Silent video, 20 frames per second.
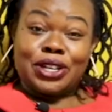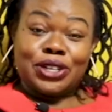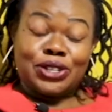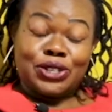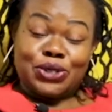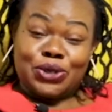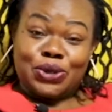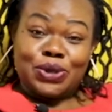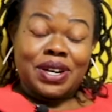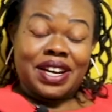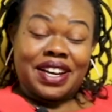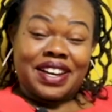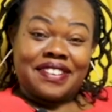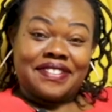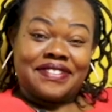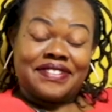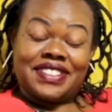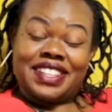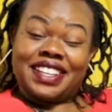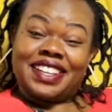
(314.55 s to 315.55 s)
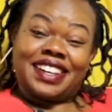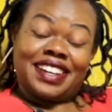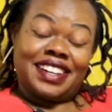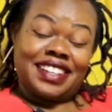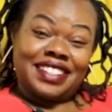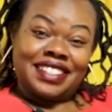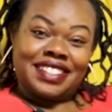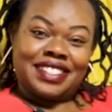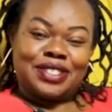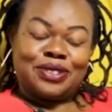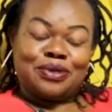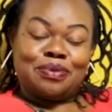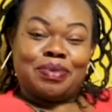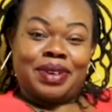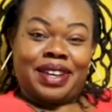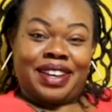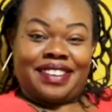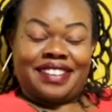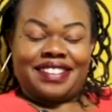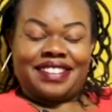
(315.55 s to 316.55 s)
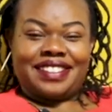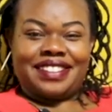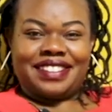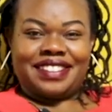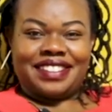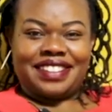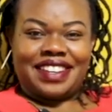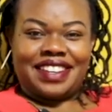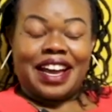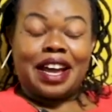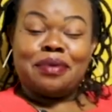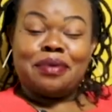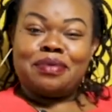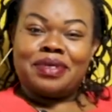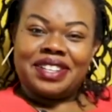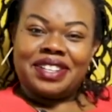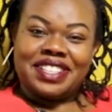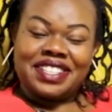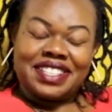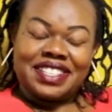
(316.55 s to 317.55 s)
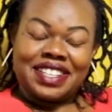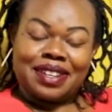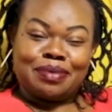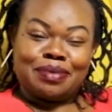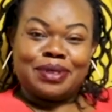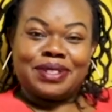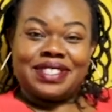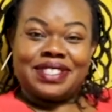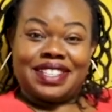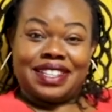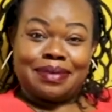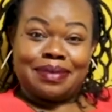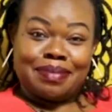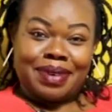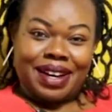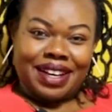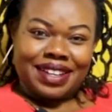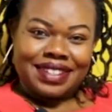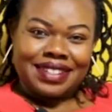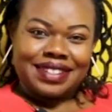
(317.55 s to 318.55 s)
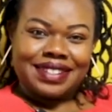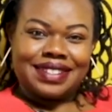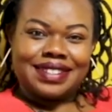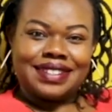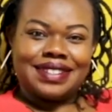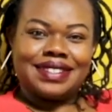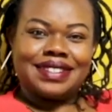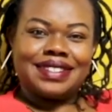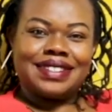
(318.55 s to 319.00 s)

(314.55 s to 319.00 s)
Do you have the guts to bear unpredictable setbacks?